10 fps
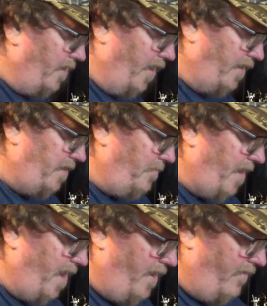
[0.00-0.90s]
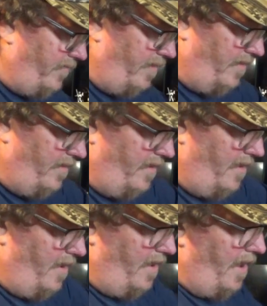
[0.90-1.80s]
touch him down
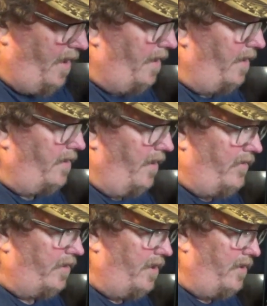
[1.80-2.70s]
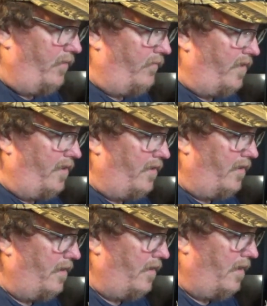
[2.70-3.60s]
and then turn the gun over.
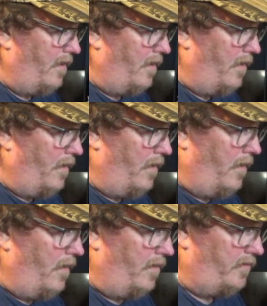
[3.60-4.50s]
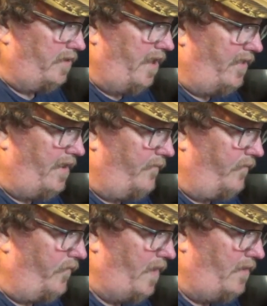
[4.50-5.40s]
See how that
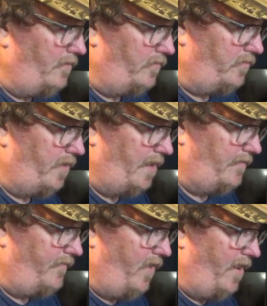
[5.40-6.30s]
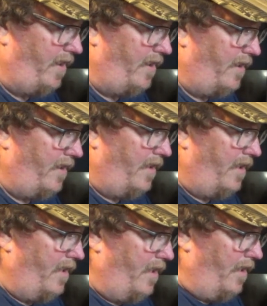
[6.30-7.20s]
feels. That's a very,
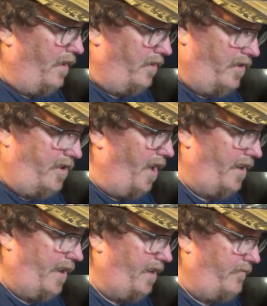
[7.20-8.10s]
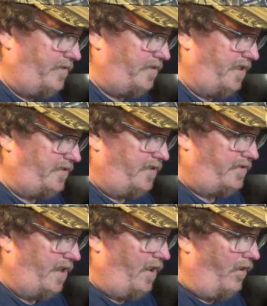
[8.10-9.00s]
not any
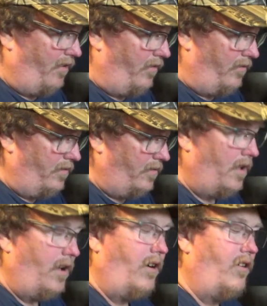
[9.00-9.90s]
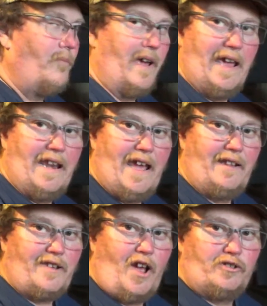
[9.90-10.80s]
resistance at all. Oh man,
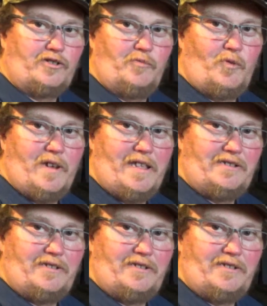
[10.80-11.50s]
that's awesome the way